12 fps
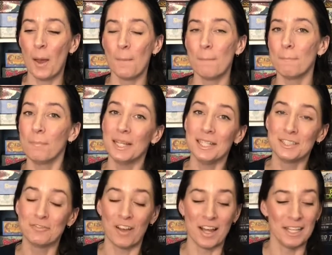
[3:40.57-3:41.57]
but it's
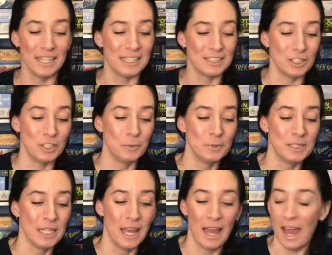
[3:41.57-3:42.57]
fun, it's cute,
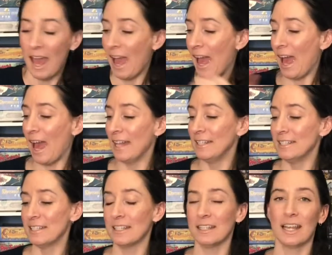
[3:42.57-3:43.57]
and
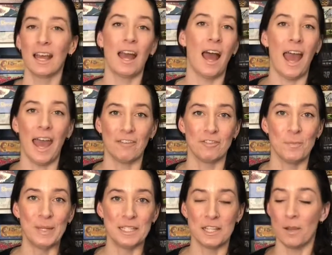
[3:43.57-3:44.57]
I have to
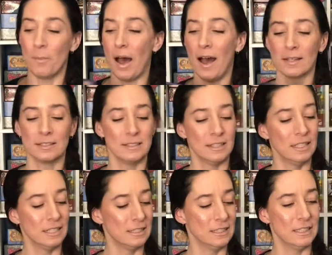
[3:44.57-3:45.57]
mention the box.
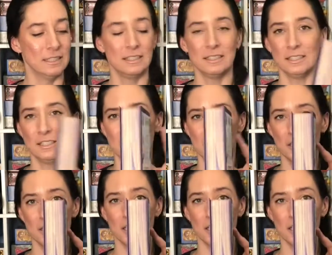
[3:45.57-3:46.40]
This is just